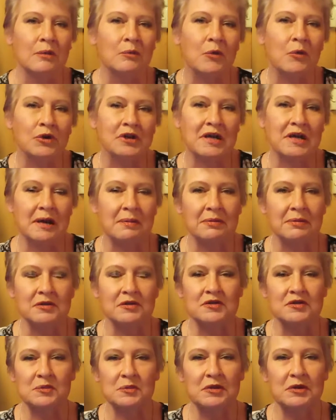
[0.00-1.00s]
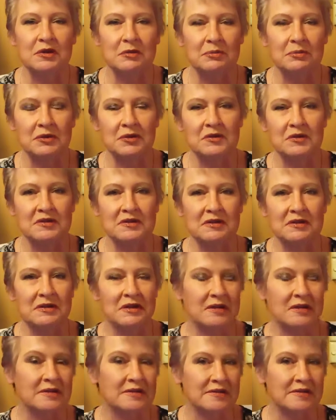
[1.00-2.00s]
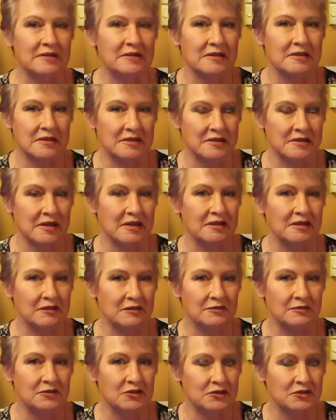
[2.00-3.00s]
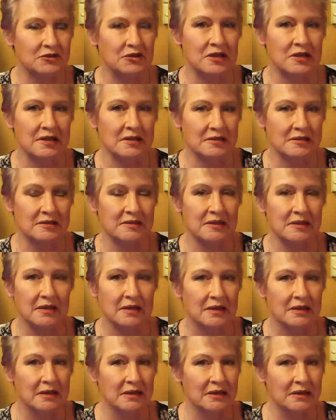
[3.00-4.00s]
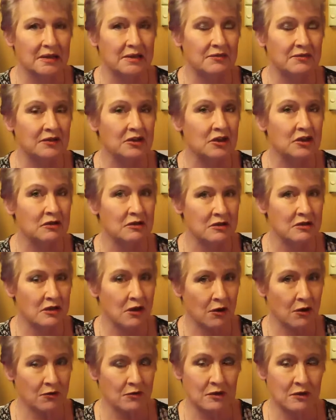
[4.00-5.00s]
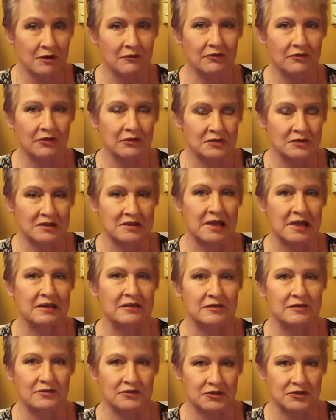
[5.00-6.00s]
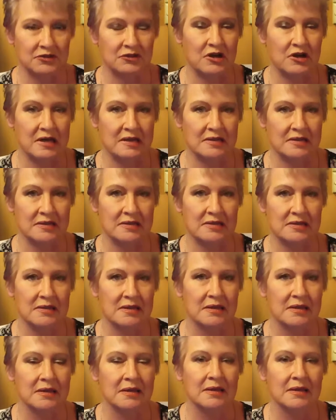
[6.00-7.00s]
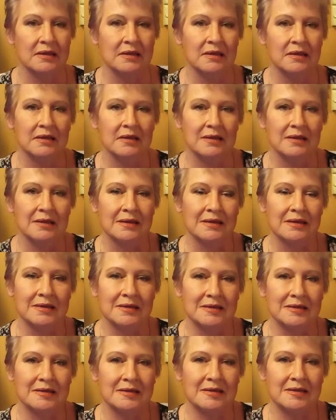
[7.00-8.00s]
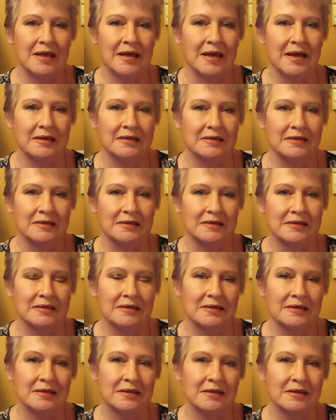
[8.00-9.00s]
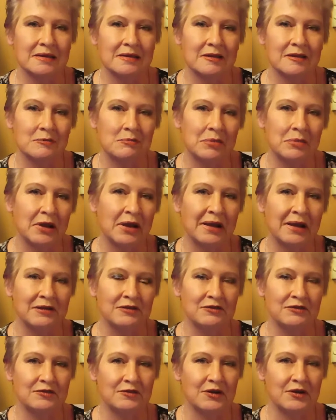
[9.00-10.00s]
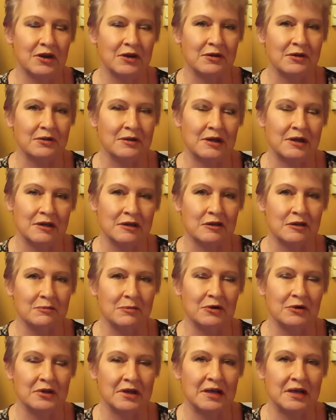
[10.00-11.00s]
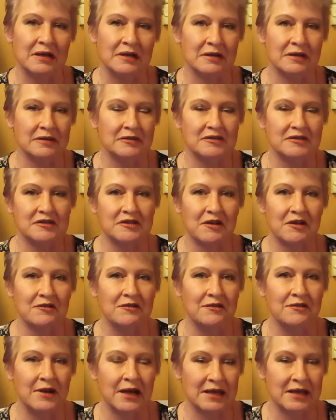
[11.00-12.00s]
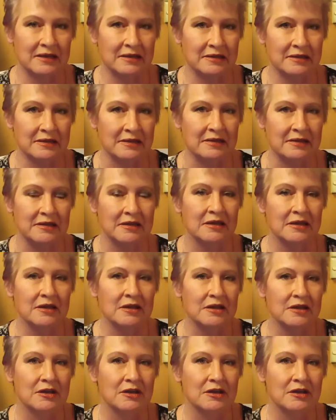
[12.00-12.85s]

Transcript: And what happens when a person is in a state of stress, even a low-level state of stress, is that the blood flow in the body is directed